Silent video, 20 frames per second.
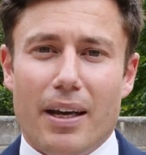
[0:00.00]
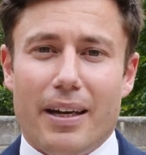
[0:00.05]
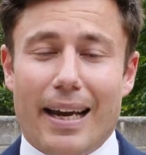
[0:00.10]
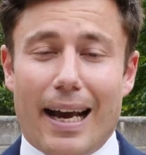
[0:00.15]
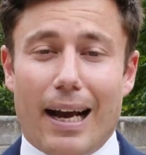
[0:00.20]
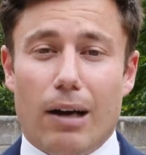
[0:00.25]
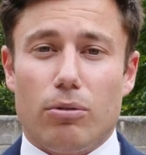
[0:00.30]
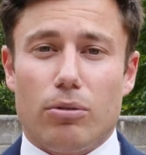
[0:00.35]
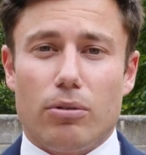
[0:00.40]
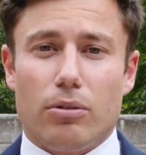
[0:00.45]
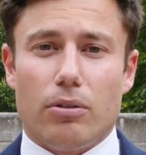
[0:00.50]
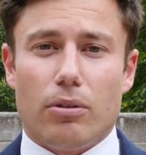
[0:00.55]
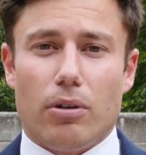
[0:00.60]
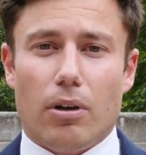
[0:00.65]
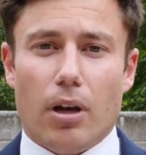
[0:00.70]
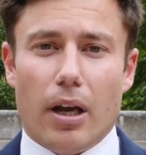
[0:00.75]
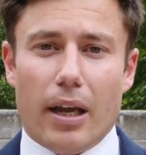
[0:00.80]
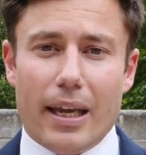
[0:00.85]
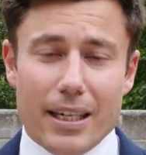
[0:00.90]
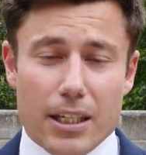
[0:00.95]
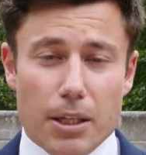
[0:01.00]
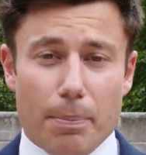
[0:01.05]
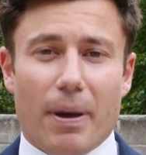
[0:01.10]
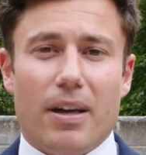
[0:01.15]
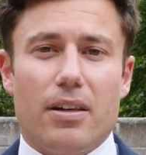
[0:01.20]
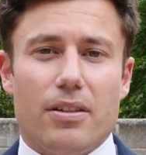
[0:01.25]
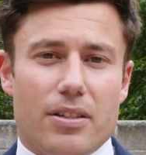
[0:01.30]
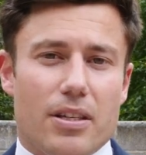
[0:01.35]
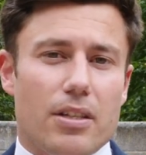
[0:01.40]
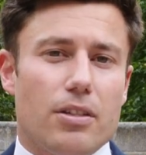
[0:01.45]
Now,
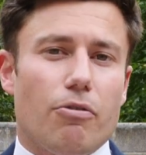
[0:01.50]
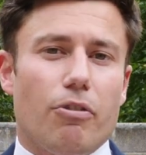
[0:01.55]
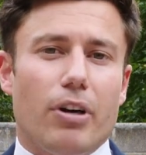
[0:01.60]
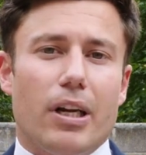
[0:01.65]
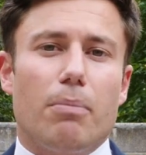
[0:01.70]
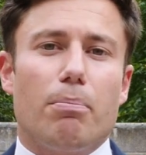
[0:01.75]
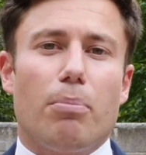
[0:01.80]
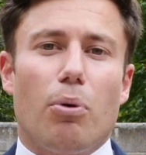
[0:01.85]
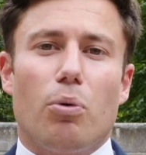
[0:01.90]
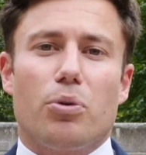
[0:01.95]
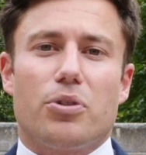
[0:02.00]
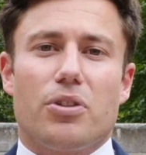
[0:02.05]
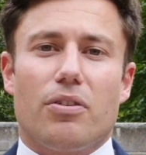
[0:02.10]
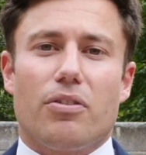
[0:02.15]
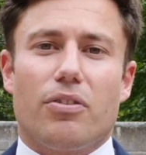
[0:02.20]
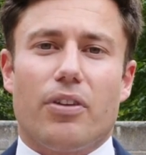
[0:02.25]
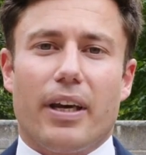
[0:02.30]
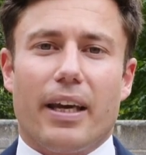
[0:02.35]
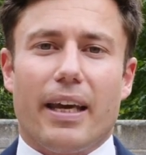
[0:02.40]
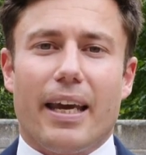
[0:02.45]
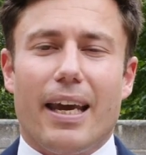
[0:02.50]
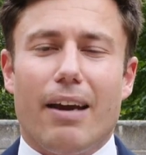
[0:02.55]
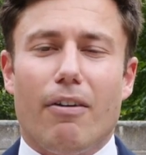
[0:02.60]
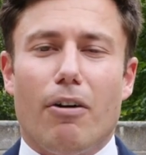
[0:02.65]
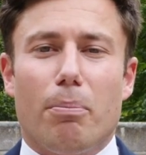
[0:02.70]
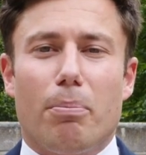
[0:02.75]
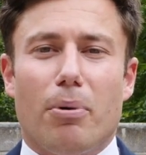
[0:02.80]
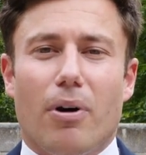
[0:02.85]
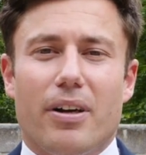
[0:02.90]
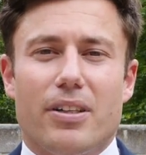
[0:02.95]
independence is a really important thing here
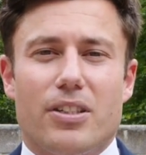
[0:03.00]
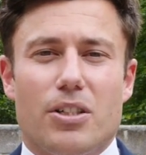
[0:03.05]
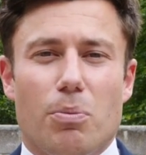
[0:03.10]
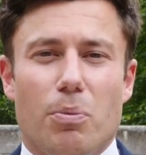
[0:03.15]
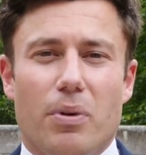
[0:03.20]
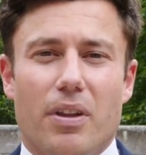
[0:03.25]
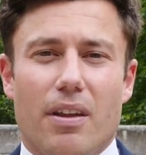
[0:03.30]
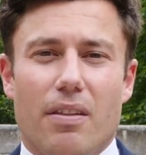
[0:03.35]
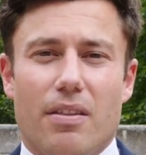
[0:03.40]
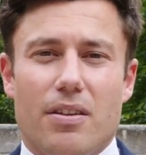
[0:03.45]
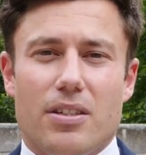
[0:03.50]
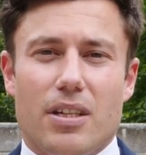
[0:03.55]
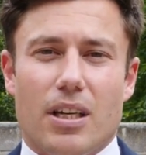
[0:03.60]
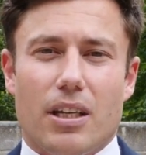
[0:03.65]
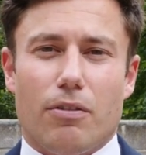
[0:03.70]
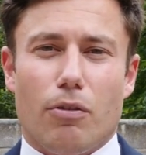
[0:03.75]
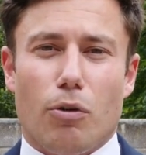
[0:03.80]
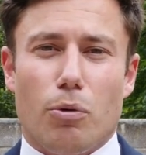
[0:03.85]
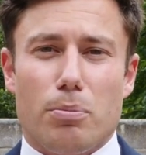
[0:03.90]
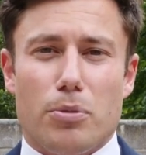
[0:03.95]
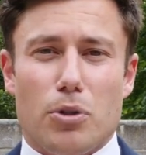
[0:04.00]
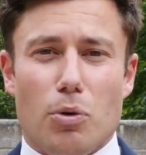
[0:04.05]
at Bryanston within the sixth form.